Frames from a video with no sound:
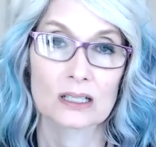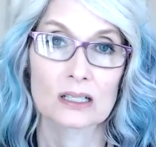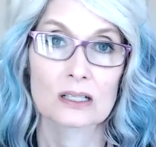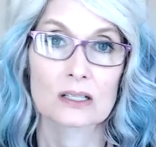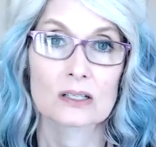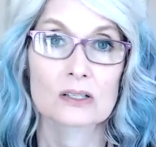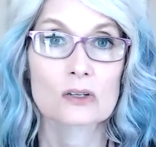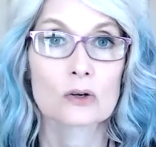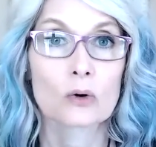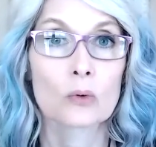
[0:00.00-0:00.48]

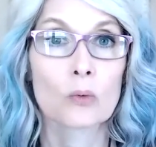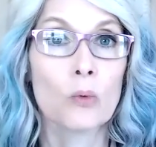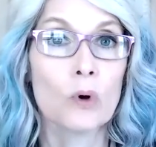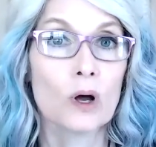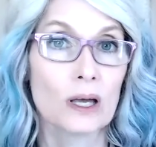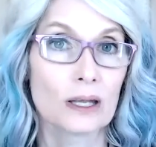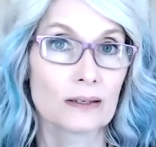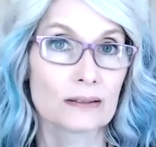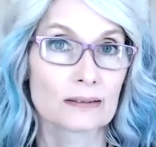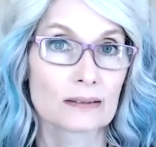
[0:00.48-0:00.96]
So
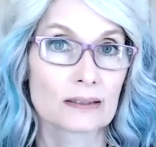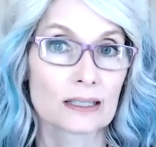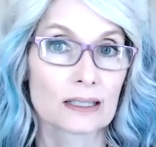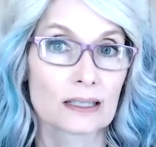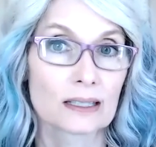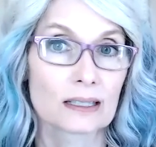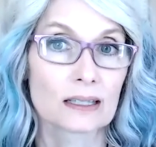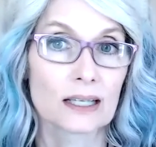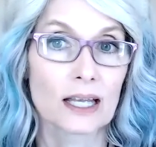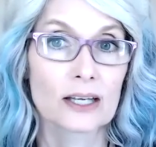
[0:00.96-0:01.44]
one,
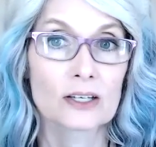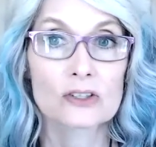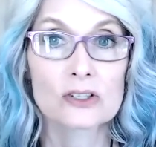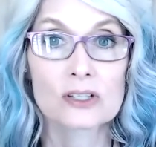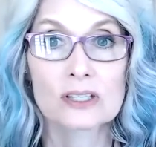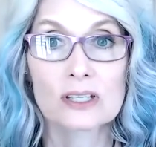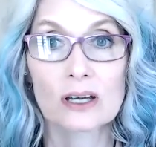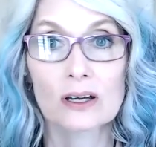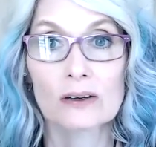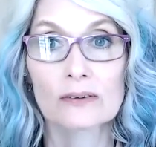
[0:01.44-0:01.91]
let
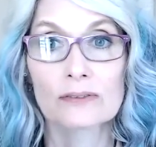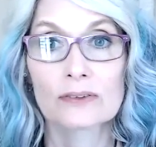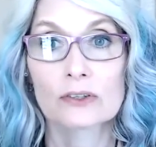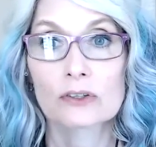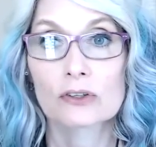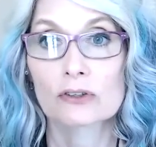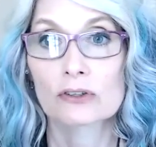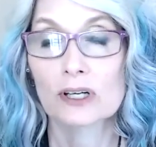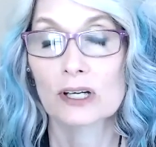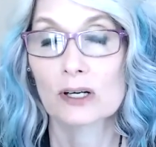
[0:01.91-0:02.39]
yourself
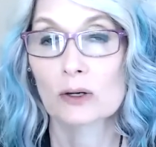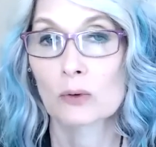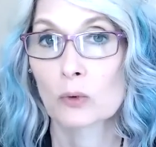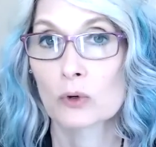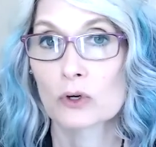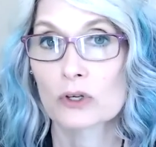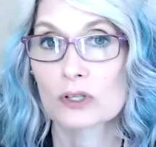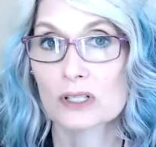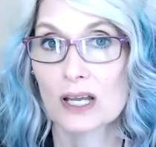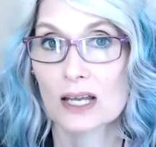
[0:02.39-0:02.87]
create a
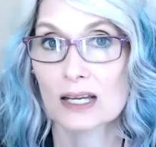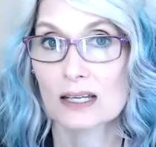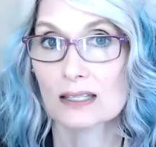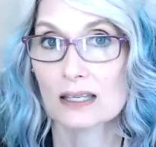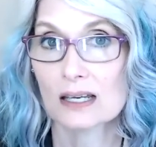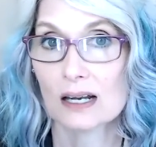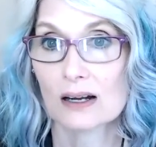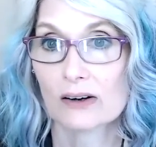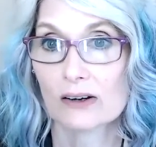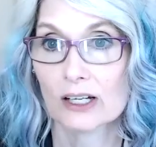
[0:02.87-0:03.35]
worst case
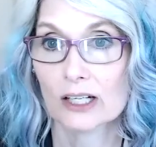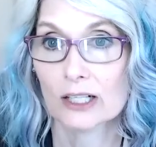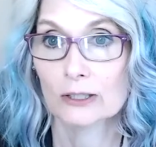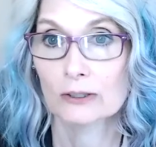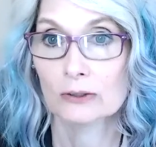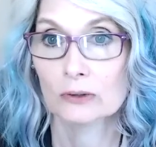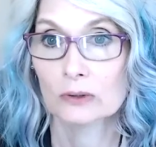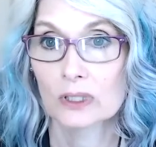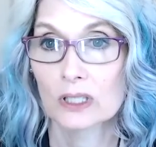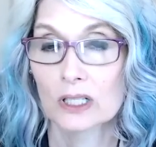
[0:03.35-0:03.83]

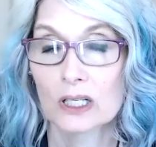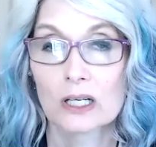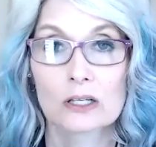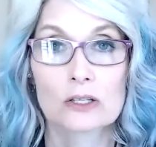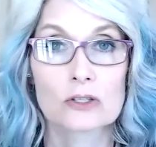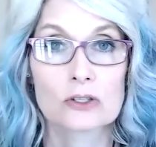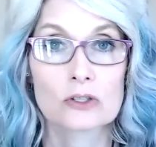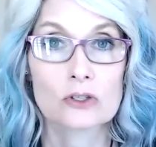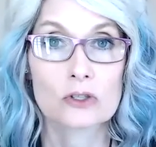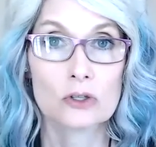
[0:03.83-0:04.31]
scenario.
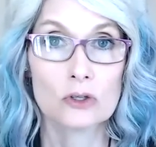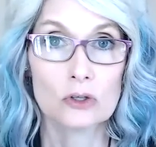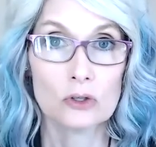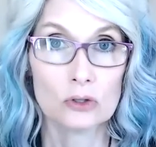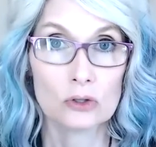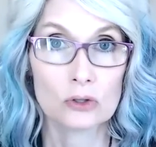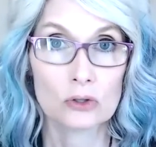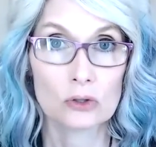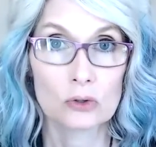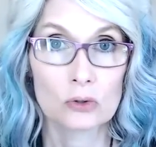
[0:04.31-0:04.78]

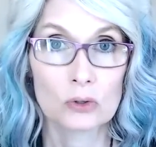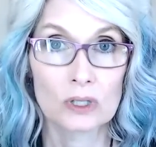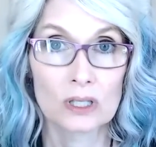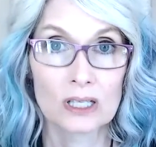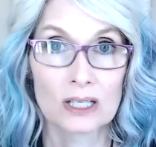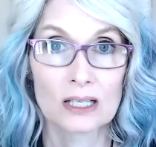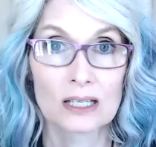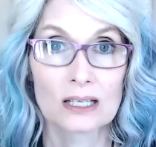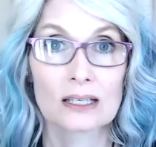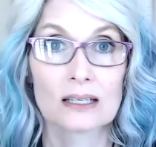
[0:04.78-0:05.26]
Two,
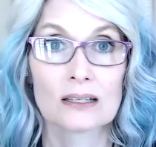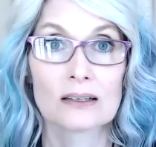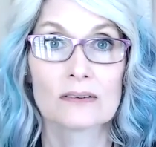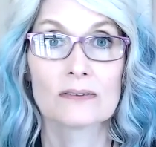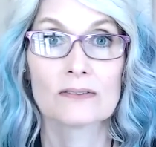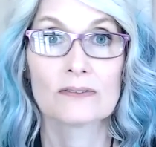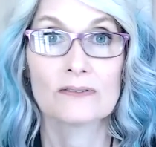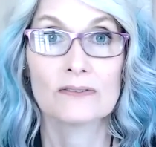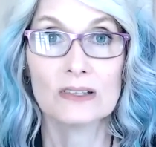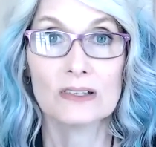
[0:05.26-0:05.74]

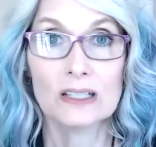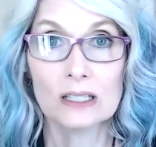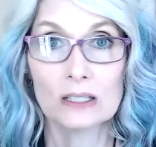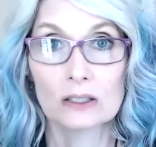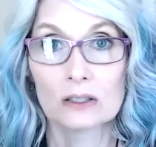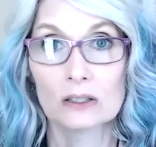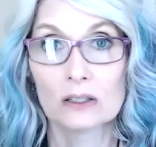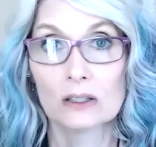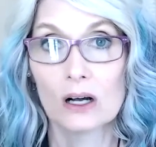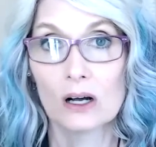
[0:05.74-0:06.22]

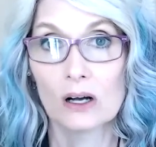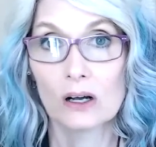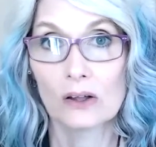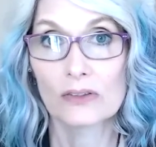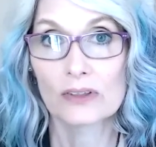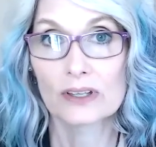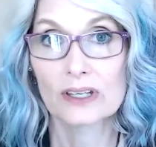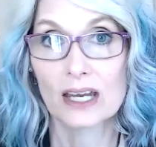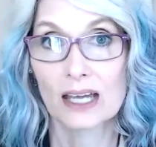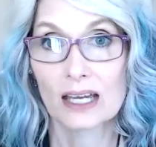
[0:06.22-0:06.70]
feel all
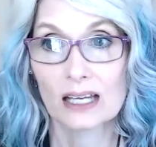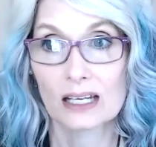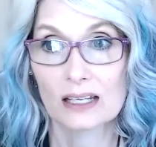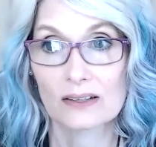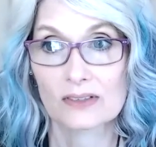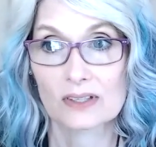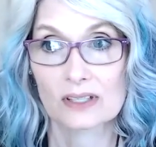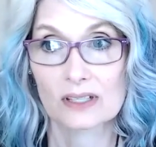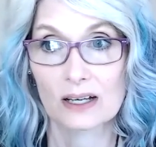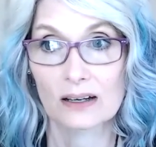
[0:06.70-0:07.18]
the negative
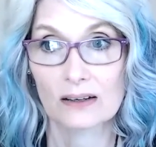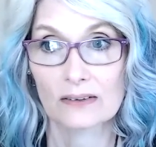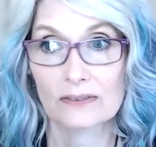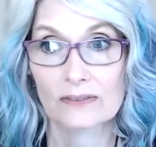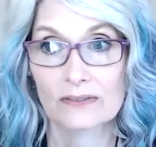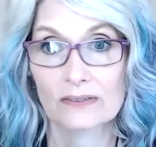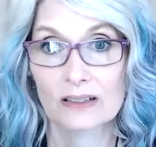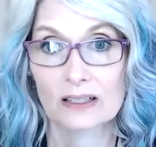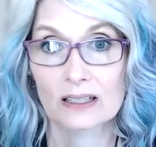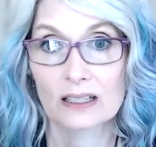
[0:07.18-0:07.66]
stuff.
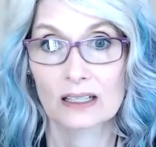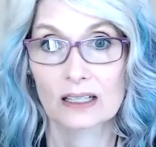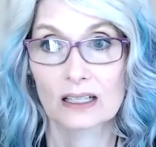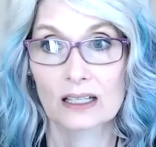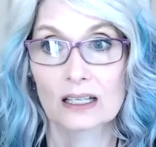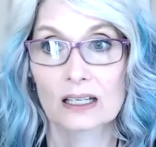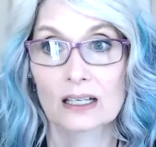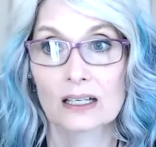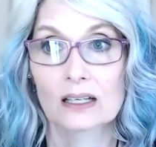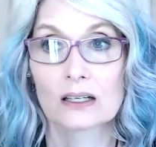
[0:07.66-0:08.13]

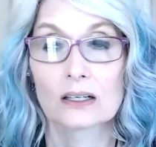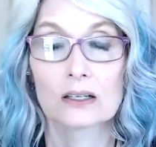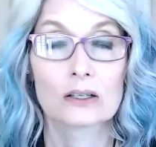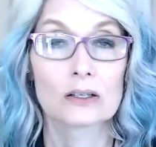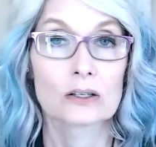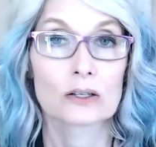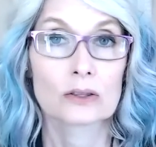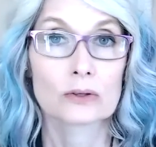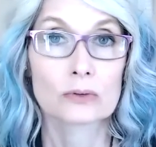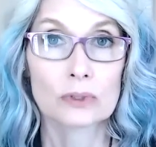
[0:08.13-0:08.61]

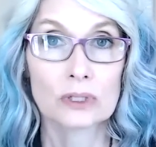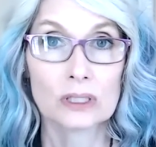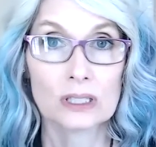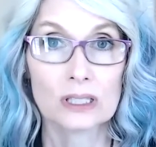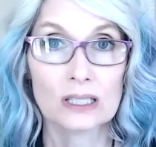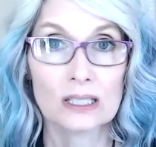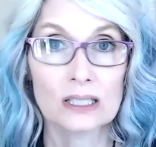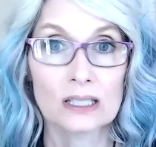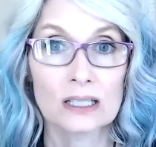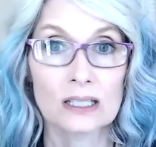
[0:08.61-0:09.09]

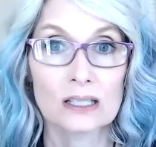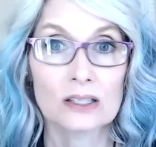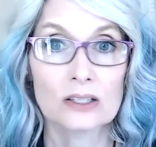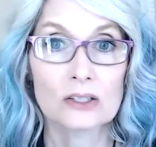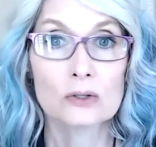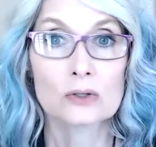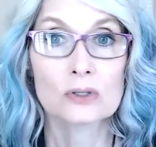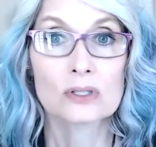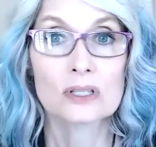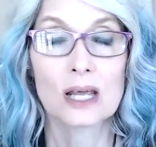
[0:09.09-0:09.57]
Three,
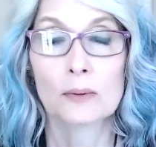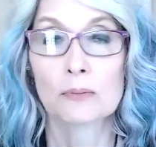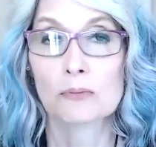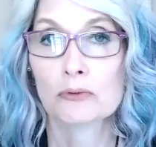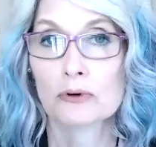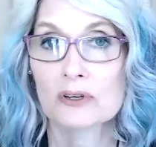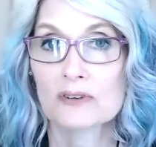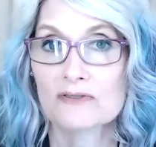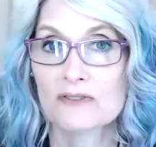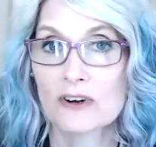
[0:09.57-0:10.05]
use that
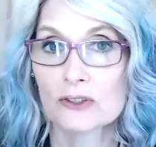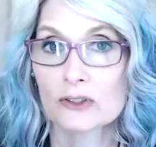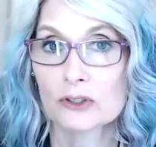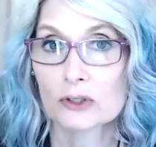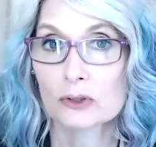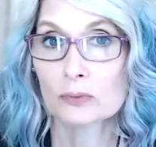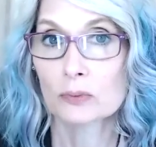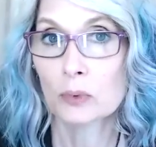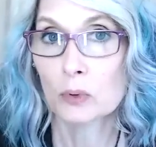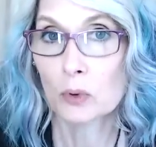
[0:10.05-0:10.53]

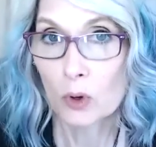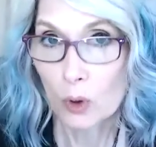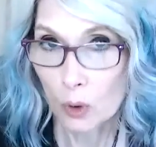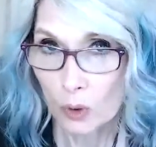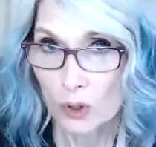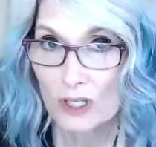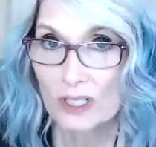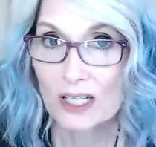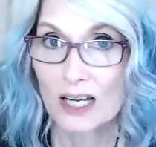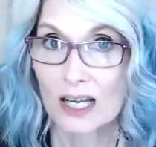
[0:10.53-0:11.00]
prefrontal
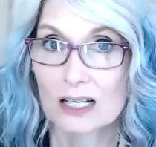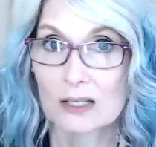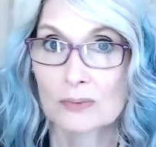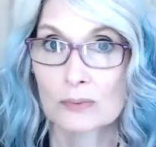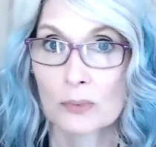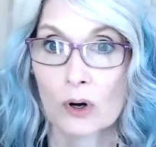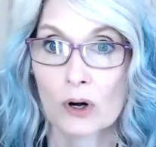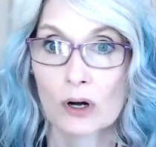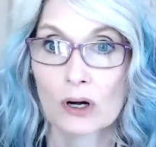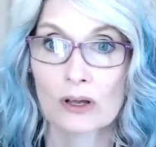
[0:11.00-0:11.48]
cortex
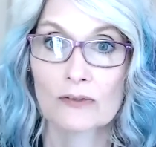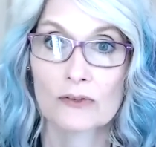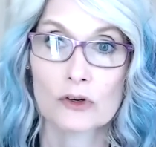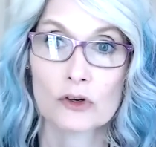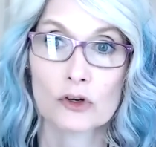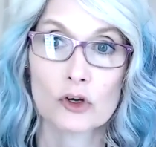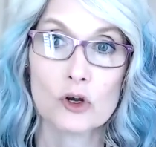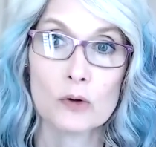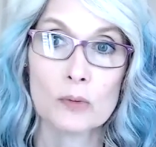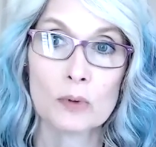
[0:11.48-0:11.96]
part of your
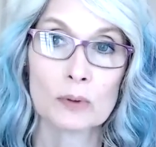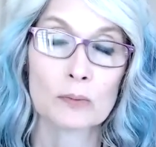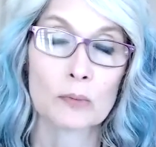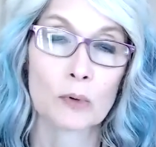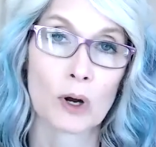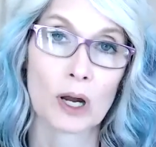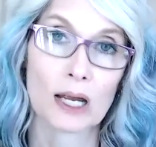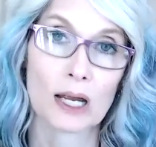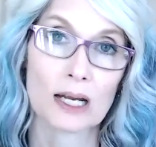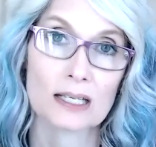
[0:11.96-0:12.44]
human
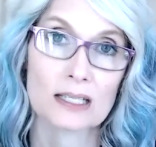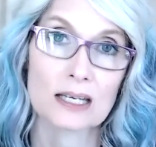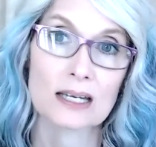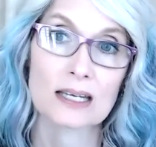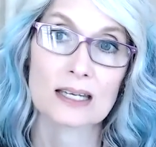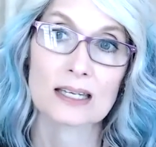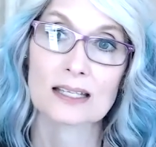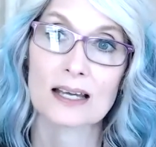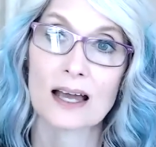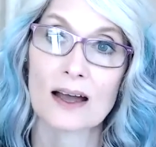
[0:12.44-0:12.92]
brain to
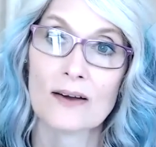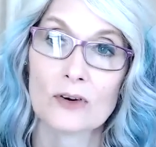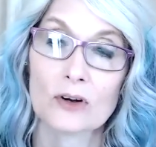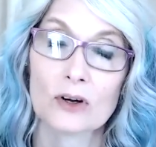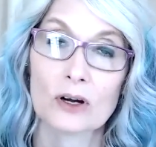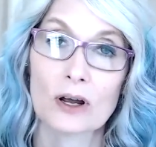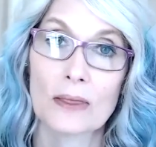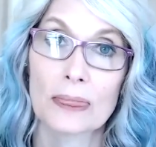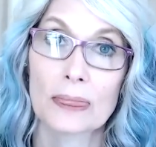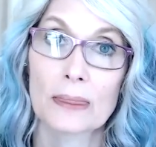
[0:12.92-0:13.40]

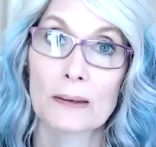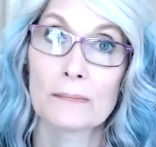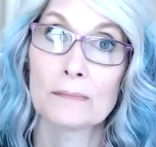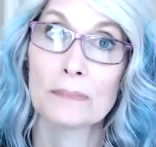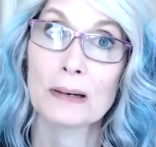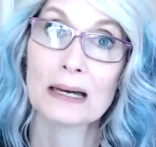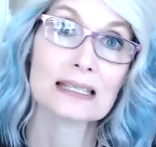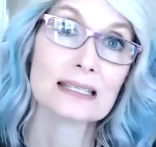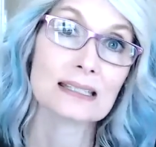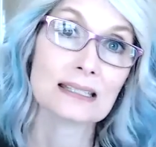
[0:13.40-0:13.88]
discover the
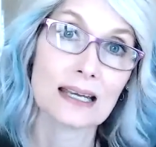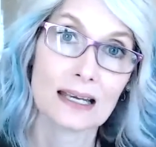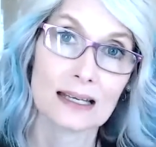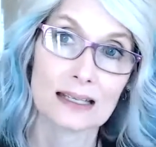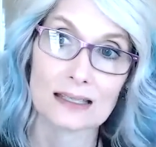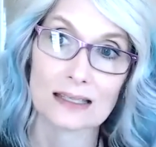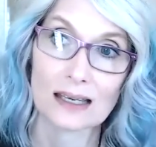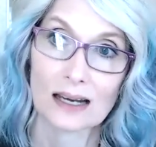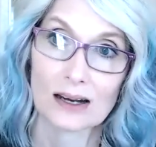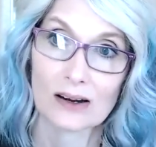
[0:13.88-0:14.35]
best
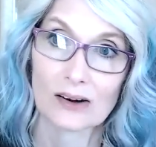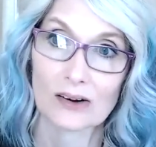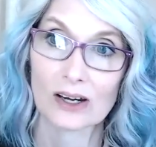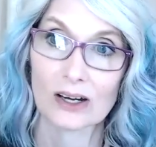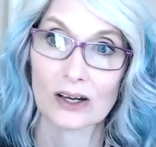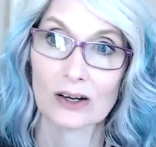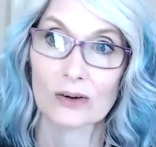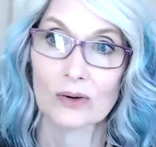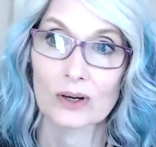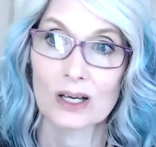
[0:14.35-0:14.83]
case
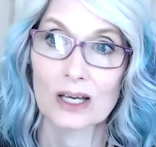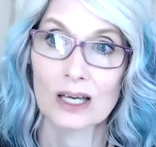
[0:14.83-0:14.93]
scenario.